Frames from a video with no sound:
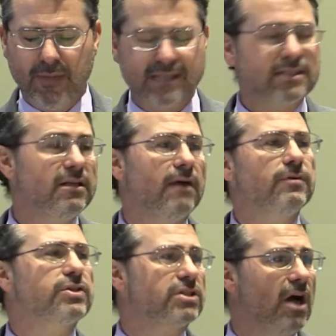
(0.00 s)
must
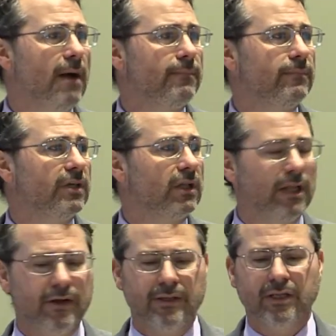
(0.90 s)
never stop
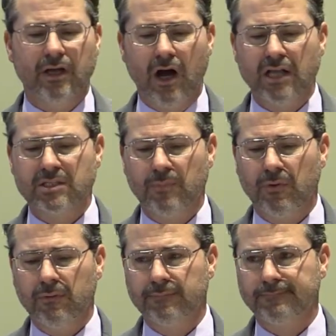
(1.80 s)
declaring the gospel.